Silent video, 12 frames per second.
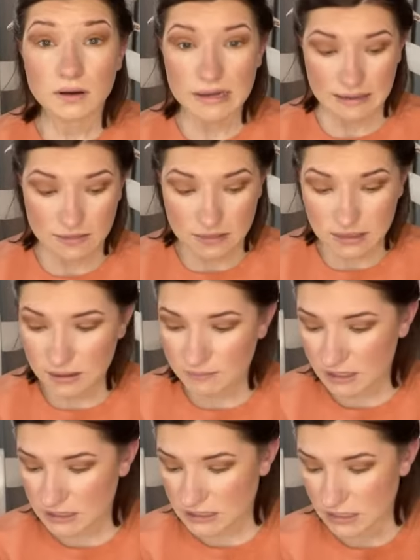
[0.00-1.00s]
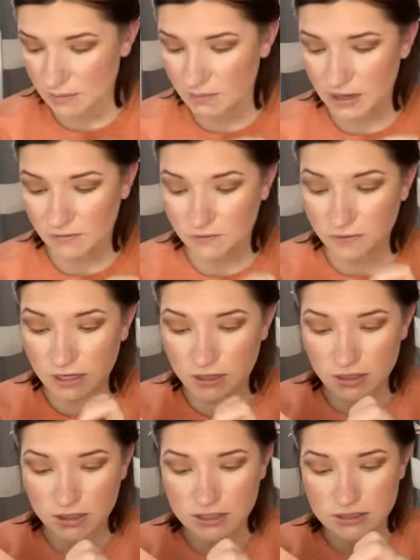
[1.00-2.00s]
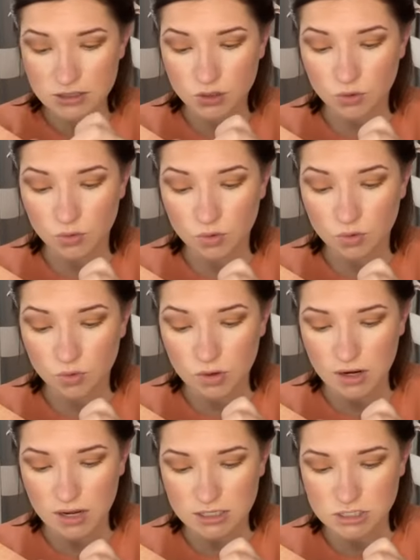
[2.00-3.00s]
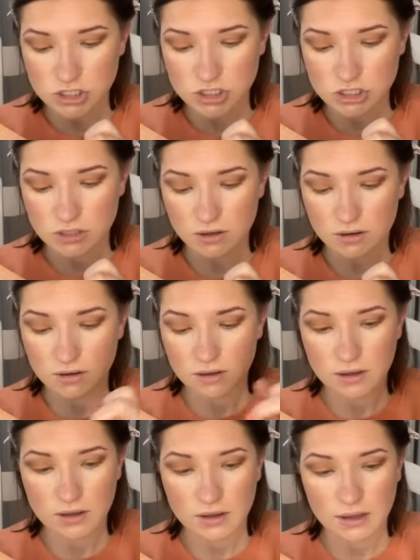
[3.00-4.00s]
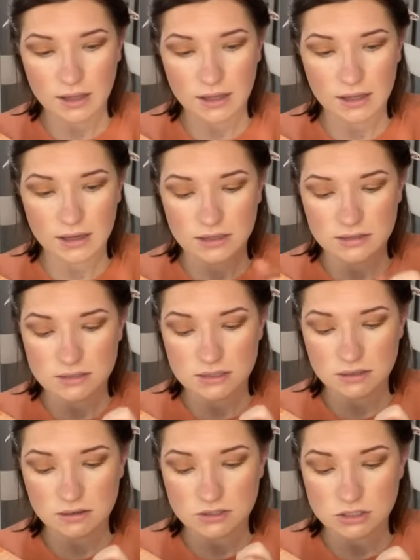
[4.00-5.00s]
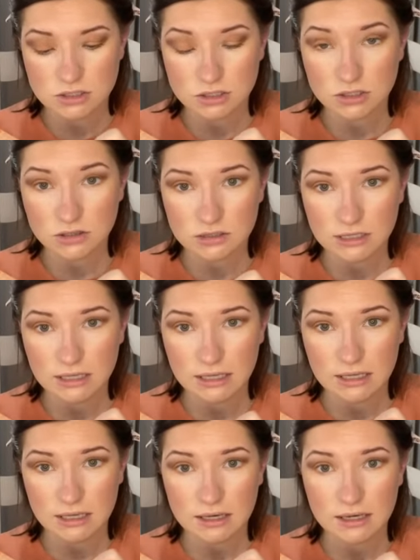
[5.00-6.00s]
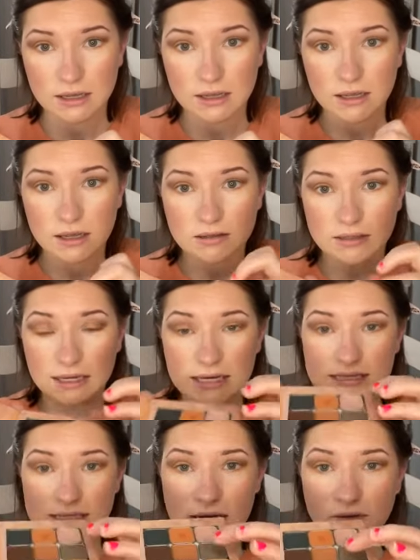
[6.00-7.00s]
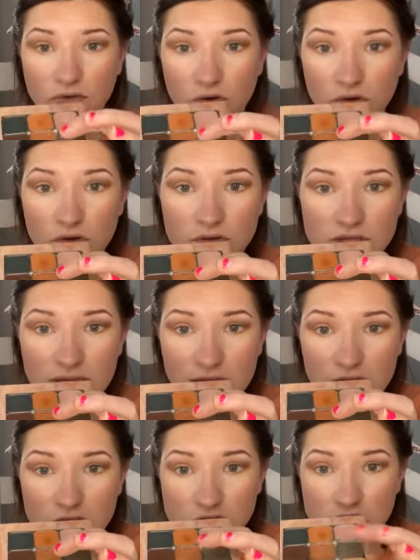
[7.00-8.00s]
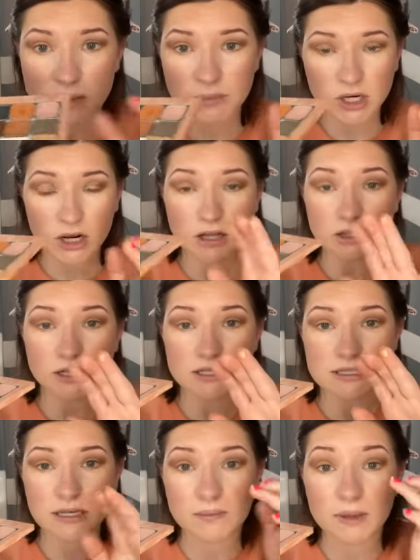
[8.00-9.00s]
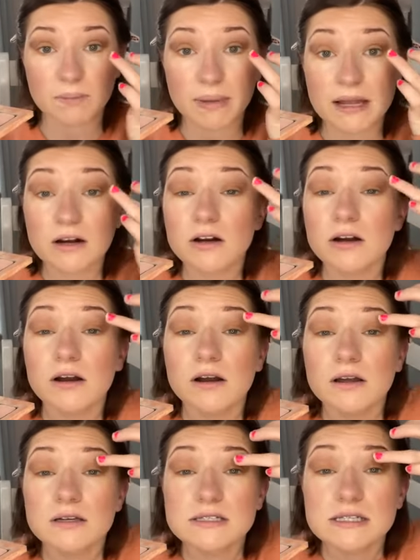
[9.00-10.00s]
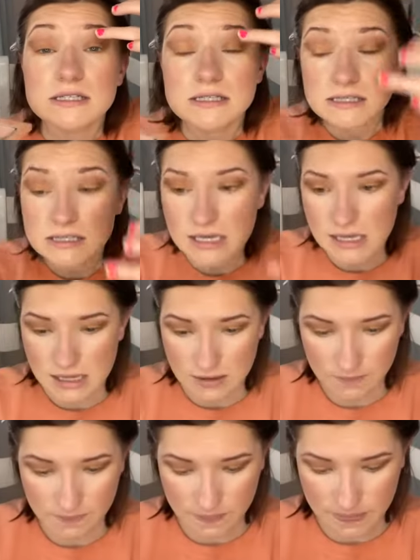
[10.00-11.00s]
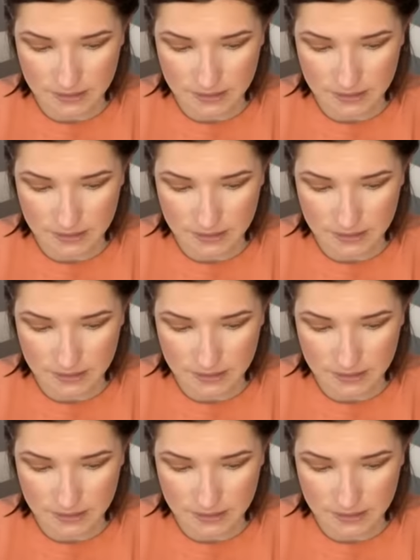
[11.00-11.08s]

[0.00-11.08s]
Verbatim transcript: Okay, then I'm going to take my finger into Crush and circle it in. Like I said, if you're using a shimmer color, it's going to be better to see.